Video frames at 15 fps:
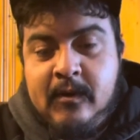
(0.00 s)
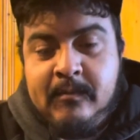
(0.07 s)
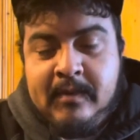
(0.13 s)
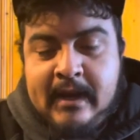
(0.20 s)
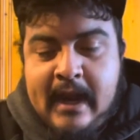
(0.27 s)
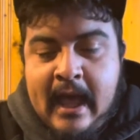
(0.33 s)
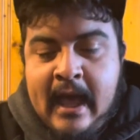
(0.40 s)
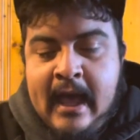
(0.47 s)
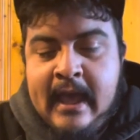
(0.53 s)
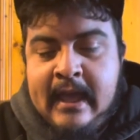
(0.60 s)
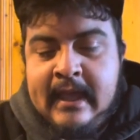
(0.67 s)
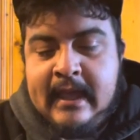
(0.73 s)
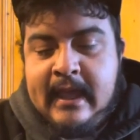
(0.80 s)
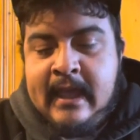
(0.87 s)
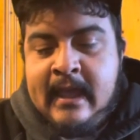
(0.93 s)
but
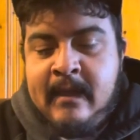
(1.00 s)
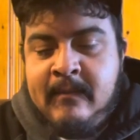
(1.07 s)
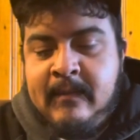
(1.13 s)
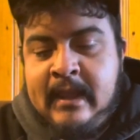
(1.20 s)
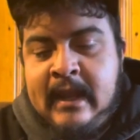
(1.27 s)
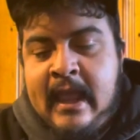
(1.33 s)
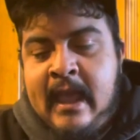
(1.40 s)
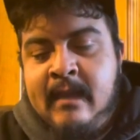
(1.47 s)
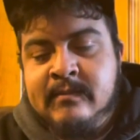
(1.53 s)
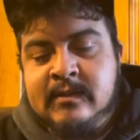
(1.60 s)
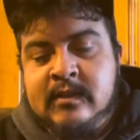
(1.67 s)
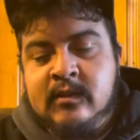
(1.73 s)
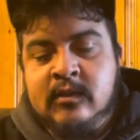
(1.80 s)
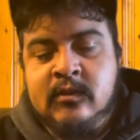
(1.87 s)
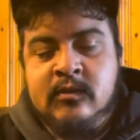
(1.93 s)
I am an
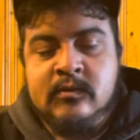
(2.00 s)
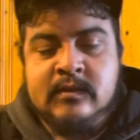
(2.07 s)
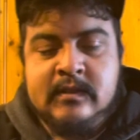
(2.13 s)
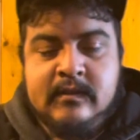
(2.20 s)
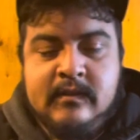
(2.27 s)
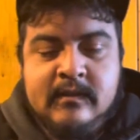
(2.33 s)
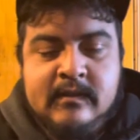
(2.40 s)
absolute